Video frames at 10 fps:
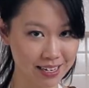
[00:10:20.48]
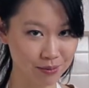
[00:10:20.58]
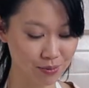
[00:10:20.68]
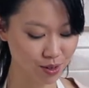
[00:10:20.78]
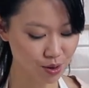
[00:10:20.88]

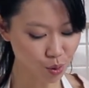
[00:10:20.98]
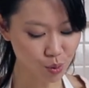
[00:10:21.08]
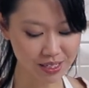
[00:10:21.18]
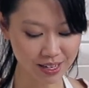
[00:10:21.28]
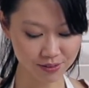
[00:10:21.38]
them. You don't
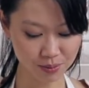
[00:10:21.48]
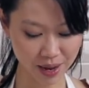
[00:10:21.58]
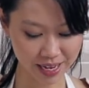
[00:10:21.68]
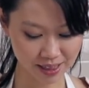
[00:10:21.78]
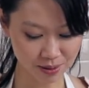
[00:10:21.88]
always have to
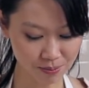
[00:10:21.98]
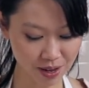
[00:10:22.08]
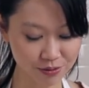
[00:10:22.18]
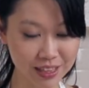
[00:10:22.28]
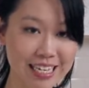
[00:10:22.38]
paint them,
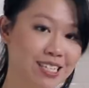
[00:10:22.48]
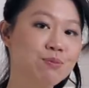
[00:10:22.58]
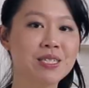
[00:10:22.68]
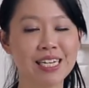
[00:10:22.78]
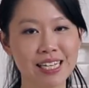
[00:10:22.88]
but for these
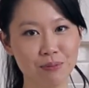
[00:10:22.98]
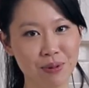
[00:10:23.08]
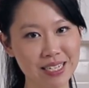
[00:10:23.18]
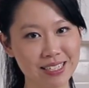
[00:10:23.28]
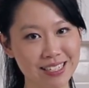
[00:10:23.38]
particular
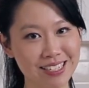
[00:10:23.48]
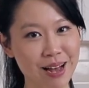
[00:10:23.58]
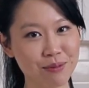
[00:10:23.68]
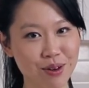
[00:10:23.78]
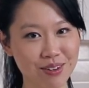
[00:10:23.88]
pieces
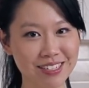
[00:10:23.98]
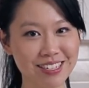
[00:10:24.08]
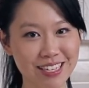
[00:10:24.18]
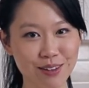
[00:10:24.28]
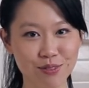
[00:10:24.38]
I'm going
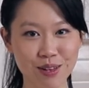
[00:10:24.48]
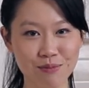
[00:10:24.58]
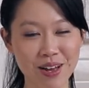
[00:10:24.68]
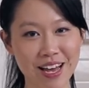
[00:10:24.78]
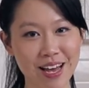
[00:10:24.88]
to give
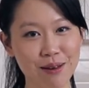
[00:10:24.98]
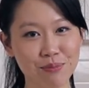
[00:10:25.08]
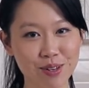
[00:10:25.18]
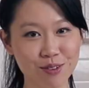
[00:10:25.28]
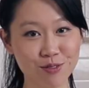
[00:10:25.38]
them a
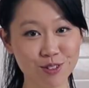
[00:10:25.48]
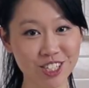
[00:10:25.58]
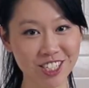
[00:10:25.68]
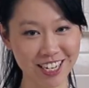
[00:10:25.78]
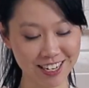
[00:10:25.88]
beautiful
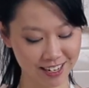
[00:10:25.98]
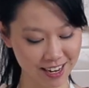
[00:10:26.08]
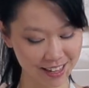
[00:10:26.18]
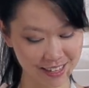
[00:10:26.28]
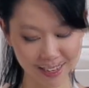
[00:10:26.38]
sheen
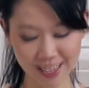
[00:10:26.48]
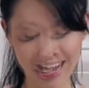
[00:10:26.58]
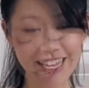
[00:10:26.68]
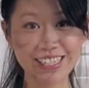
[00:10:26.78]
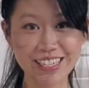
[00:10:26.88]
color.
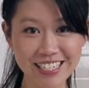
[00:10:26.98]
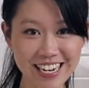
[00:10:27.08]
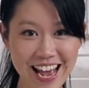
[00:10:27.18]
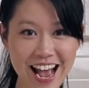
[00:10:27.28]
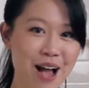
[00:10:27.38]
So
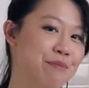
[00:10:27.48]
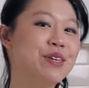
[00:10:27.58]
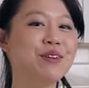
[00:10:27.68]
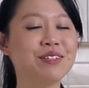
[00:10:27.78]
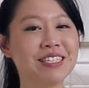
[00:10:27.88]
today
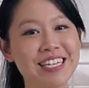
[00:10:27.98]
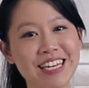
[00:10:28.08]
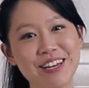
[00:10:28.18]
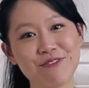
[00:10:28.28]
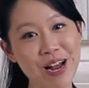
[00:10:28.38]
I'm
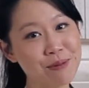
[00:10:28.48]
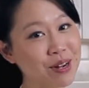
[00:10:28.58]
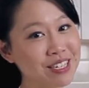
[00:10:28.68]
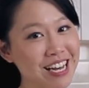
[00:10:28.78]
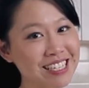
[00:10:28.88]
using
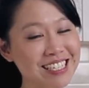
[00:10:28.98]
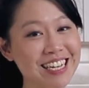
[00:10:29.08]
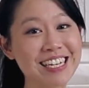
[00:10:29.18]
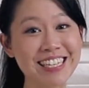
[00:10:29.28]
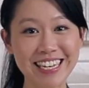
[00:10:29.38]
Rainbow Dust
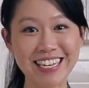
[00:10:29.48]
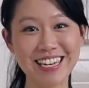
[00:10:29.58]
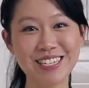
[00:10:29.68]
Click